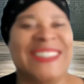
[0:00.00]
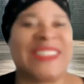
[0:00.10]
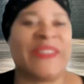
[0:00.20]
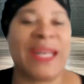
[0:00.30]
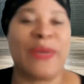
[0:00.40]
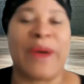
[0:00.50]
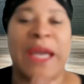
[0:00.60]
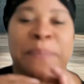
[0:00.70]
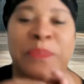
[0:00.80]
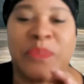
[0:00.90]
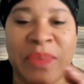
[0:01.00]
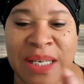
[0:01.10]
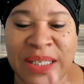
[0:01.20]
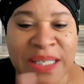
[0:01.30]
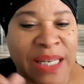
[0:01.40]
So anyway,
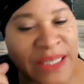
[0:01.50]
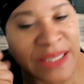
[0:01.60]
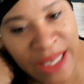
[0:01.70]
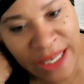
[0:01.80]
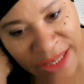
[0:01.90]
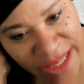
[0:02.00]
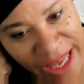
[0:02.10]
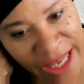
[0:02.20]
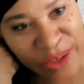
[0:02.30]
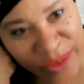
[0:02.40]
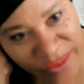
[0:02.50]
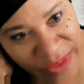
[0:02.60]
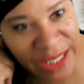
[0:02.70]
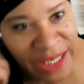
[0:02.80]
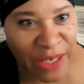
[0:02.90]
he says, thank
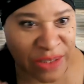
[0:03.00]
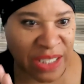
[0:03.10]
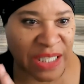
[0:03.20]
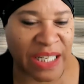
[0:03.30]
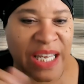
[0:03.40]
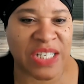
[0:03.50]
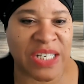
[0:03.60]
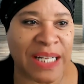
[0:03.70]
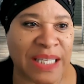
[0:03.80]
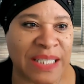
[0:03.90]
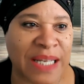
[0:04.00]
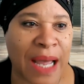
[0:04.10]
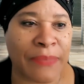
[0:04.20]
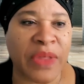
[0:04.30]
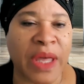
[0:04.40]
you. And they're still in the kitchen at this
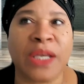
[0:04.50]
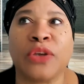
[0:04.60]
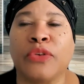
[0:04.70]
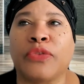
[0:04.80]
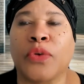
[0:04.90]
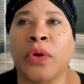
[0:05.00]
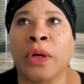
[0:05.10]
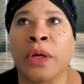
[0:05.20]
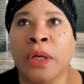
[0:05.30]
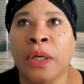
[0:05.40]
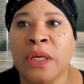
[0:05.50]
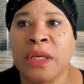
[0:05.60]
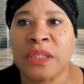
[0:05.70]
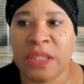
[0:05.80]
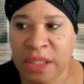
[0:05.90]
time. Thank you for
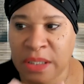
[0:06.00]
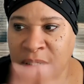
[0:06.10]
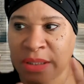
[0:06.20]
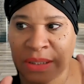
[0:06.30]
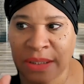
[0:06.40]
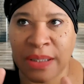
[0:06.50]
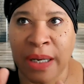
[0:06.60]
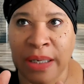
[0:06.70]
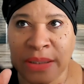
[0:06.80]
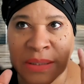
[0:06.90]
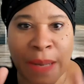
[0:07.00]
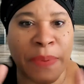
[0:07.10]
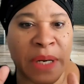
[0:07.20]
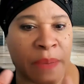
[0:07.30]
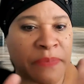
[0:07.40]

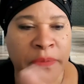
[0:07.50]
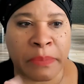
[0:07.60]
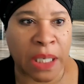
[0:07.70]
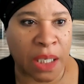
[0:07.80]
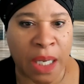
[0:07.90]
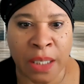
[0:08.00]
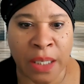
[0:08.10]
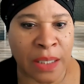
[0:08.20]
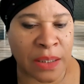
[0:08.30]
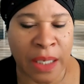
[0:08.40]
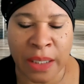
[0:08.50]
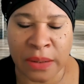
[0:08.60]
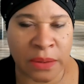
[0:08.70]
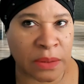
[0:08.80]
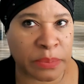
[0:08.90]
stepping up for me
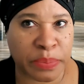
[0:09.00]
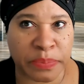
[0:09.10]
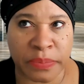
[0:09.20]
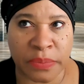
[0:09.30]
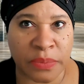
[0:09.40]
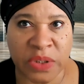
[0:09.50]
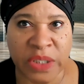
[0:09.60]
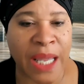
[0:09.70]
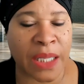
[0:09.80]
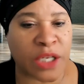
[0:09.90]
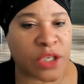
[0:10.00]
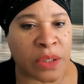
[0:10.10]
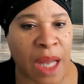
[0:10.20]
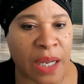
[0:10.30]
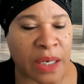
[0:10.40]
and saying that
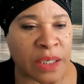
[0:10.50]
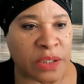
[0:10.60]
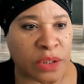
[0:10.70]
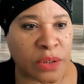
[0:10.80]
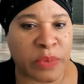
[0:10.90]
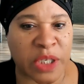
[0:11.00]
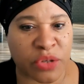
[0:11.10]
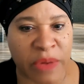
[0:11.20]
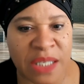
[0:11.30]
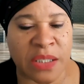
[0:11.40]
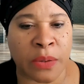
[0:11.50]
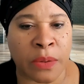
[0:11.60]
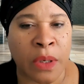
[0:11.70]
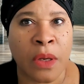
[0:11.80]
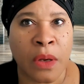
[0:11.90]
you're not going to do what
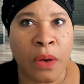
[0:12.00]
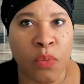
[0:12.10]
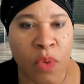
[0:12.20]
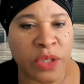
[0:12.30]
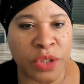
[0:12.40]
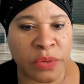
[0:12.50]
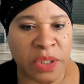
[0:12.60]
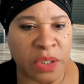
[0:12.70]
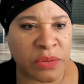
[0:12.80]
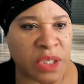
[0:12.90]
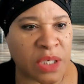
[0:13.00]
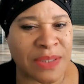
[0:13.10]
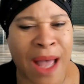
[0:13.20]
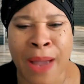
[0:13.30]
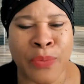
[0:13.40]
Tracy wants you to do. She
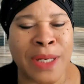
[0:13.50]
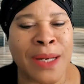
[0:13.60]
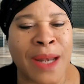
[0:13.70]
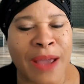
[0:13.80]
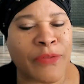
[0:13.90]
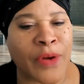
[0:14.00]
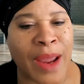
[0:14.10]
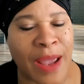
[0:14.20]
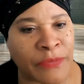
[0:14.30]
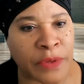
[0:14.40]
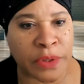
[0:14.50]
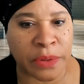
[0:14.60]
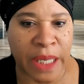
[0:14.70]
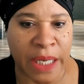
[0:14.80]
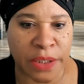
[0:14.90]
goes, I would never, ever
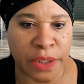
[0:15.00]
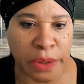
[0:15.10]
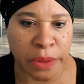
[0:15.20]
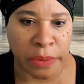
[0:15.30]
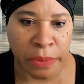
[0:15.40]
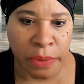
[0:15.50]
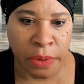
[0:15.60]
do that to you.